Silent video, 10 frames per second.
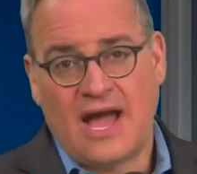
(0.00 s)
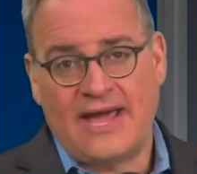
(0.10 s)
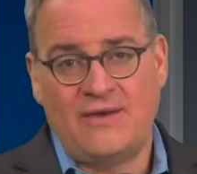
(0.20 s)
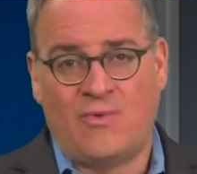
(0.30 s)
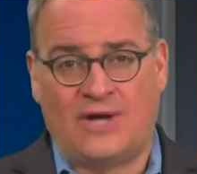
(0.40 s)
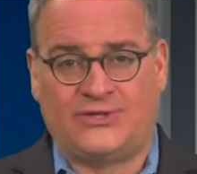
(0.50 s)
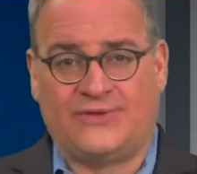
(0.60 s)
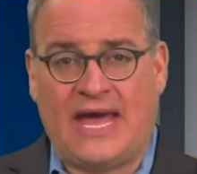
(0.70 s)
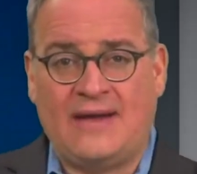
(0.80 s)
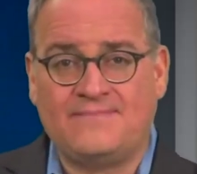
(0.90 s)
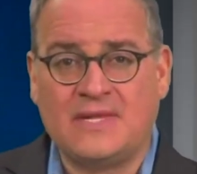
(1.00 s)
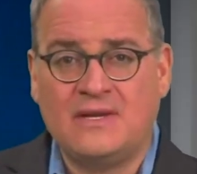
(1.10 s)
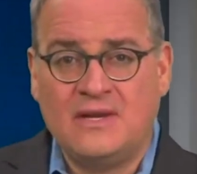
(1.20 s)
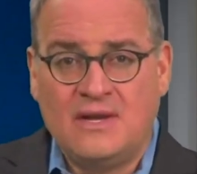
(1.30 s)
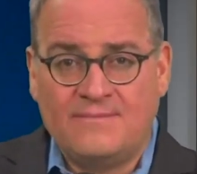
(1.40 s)
I hate watching that.
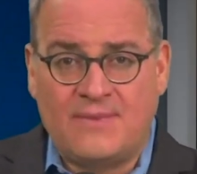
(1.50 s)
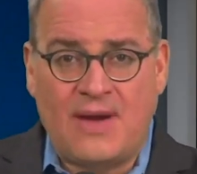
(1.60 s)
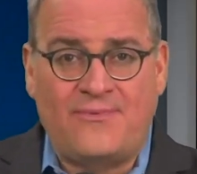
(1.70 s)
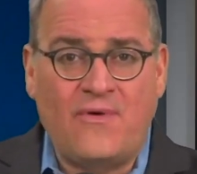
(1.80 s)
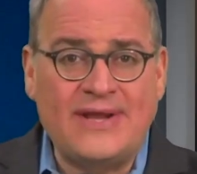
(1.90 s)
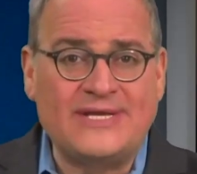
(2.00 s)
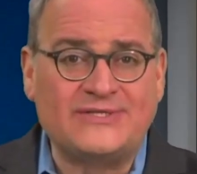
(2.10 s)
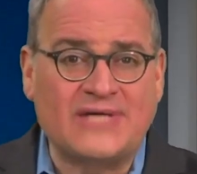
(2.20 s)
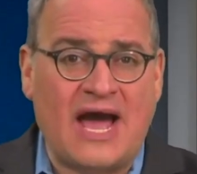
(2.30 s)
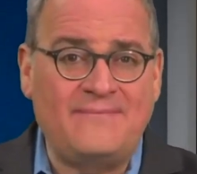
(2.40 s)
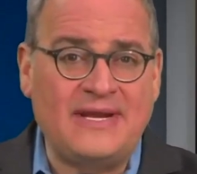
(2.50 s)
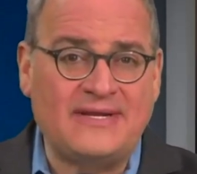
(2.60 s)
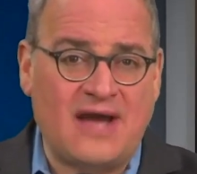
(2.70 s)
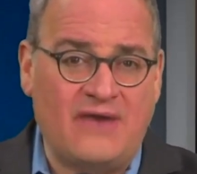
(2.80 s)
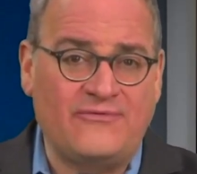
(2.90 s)
But my point is, I've been
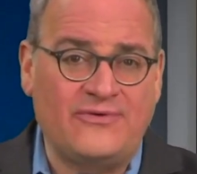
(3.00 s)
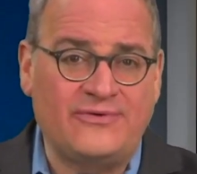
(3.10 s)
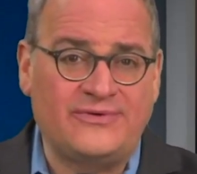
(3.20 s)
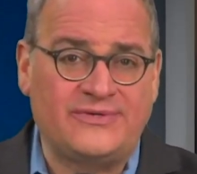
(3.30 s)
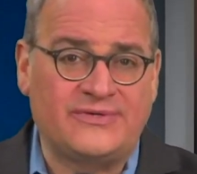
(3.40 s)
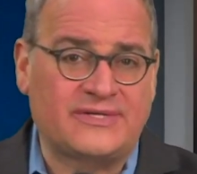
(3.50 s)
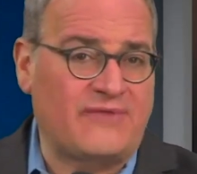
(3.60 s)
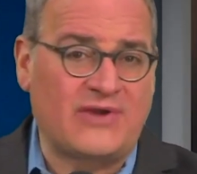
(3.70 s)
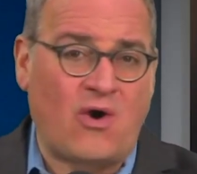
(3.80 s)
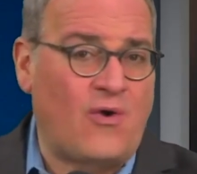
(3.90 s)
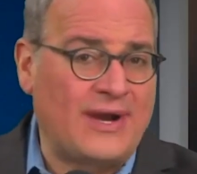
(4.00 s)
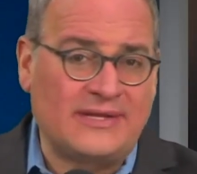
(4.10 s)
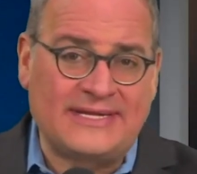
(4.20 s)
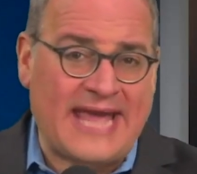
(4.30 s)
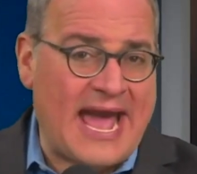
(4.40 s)
covered, covering oil
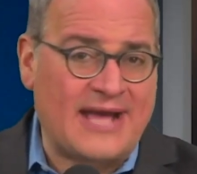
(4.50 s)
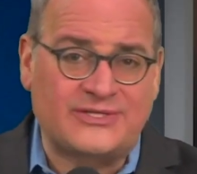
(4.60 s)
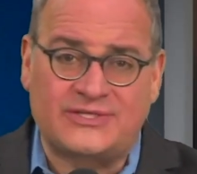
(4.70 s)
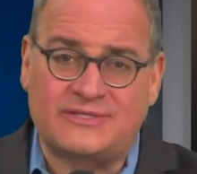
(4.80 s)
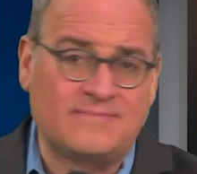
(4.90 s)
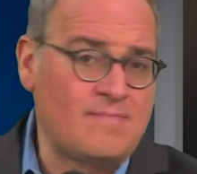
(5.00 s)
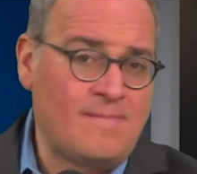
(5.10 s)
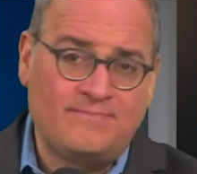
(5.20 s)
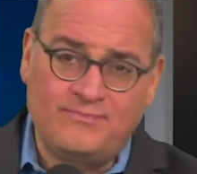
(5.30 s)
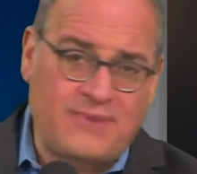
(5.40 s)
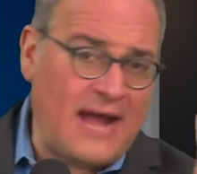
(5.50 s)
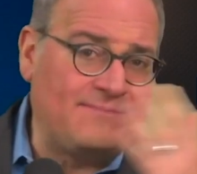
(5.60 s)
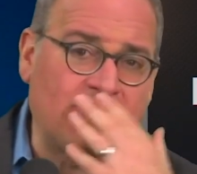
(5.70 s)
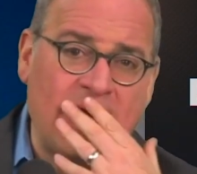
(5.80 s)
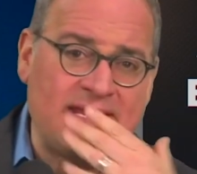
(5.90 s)
and gas and
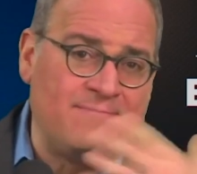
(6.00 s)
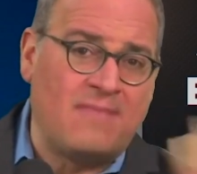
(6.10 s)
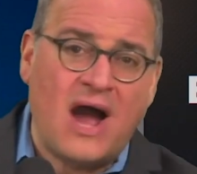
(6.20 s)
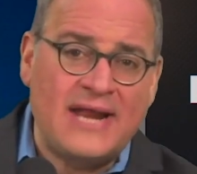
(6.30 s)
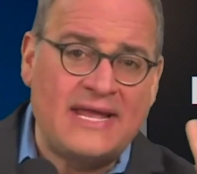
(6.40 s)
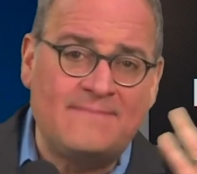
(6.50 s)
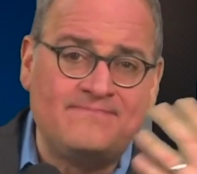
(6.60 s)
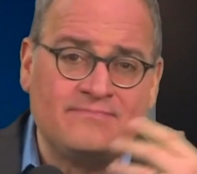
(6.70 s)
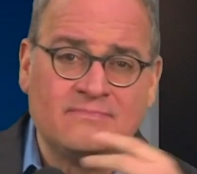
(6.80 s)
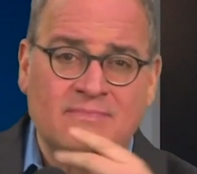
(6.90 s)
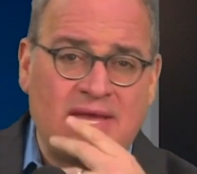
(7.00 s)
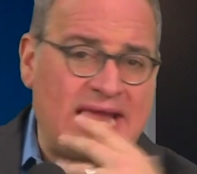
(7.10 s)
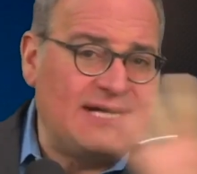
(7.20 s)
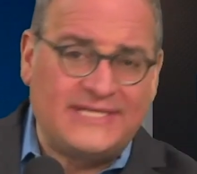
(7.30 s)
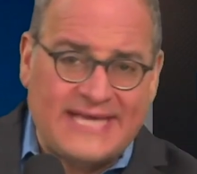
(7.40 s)
pipeline and mining and
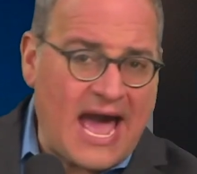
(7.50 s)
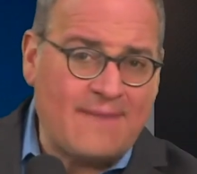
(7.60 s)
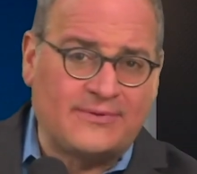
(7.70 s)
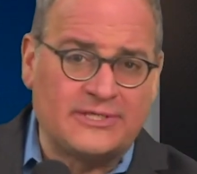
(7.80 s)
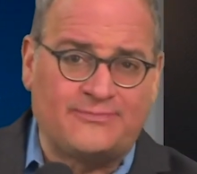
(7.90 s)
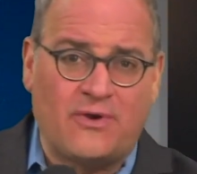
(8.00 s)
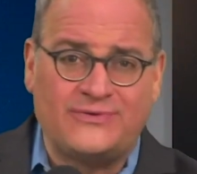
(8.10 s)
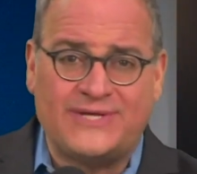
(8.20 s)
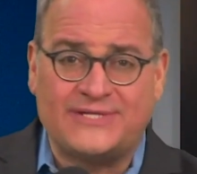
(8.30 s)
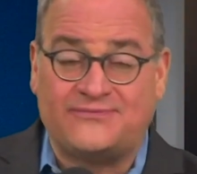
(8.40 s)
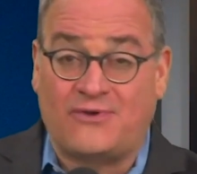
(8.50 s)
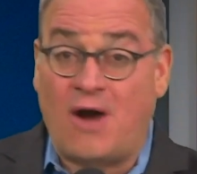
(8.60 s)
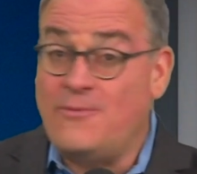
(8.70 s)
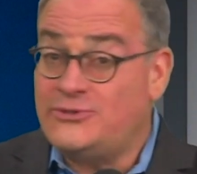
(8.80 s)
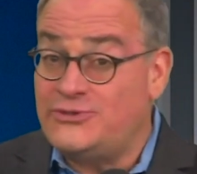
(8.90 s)
anti capitalist protests for
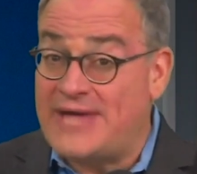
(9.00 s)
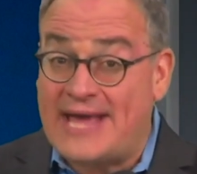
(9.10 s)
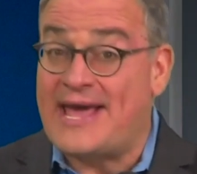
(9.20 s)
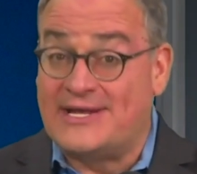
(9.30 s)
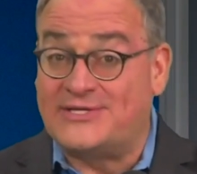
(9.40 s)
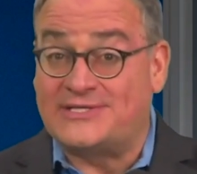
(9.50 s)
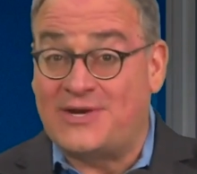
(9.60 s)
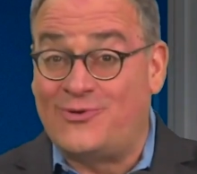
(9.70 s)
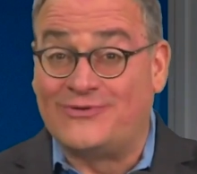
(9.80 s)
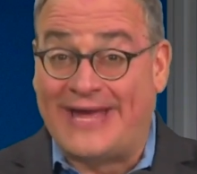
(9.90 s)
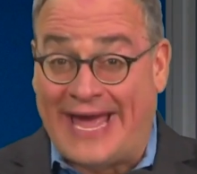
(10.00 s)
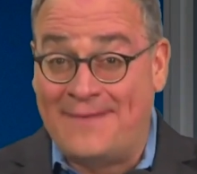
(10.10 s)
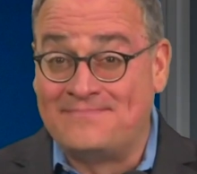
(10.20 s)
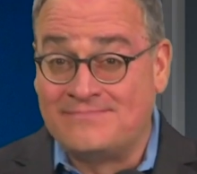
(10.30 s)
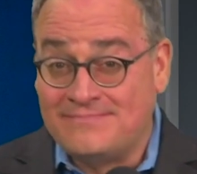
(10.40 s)
almost two decades. That's how old I am.